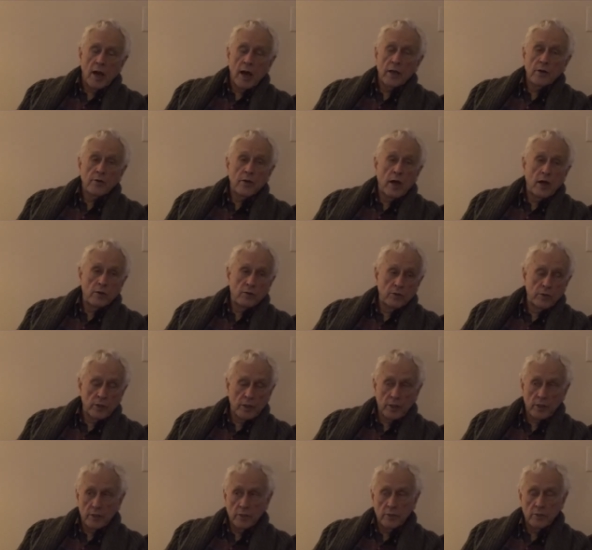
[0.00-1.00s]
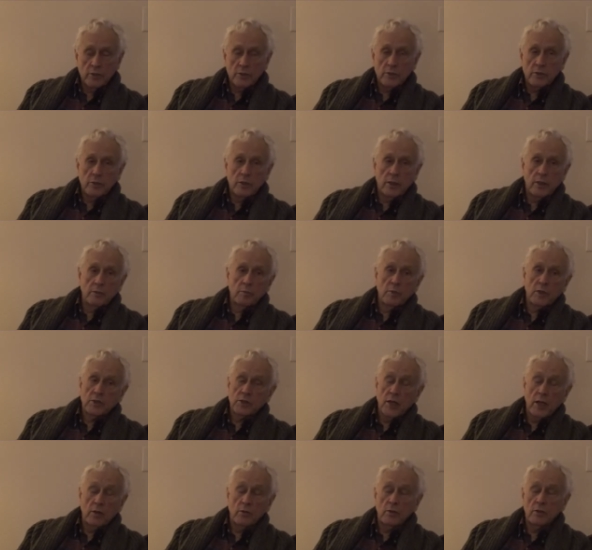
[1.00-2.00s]
I don't know how good it is I,
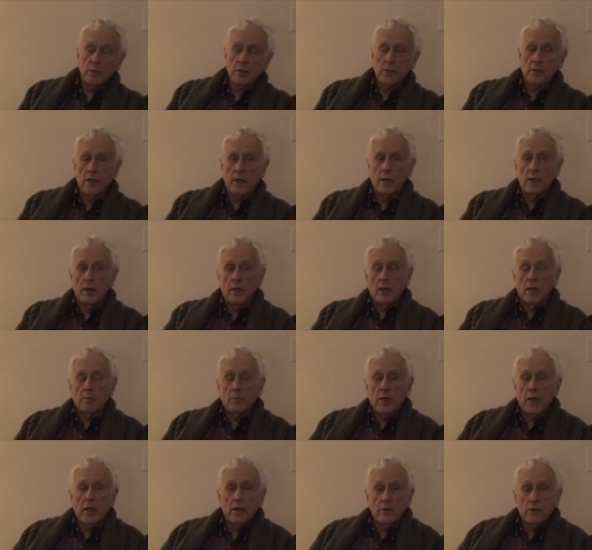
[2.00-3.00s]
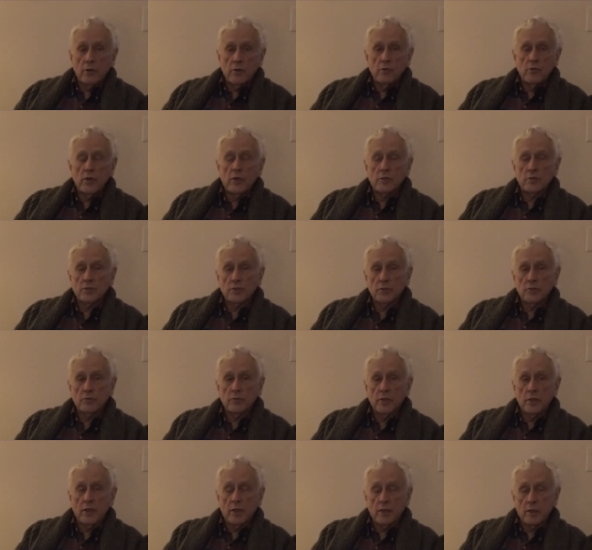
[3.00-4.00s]
because I don't look at that, but I don't know who else is
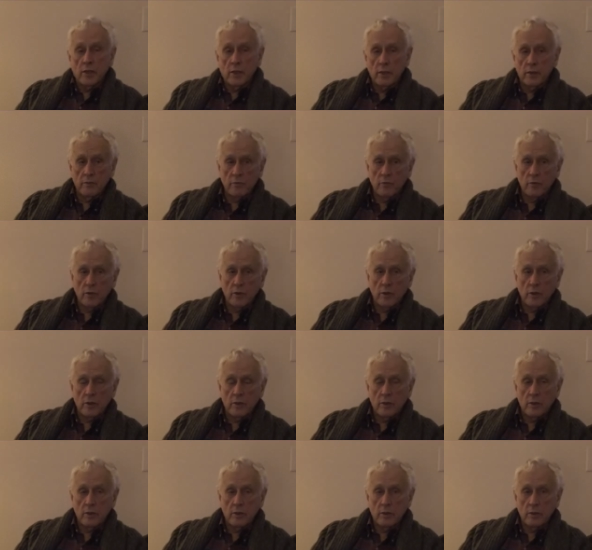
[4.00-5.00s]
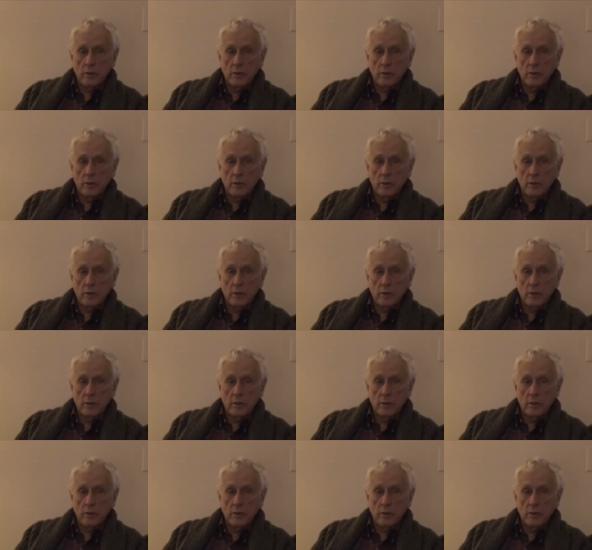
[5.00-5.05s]
doing that kind of work.